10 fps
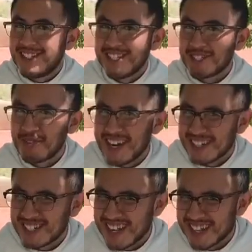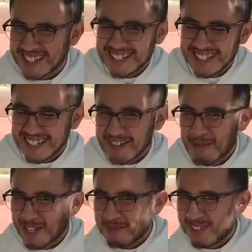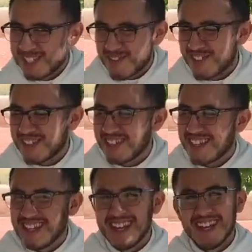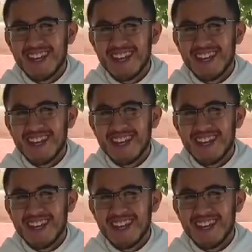the C-Square challenge, more specifically,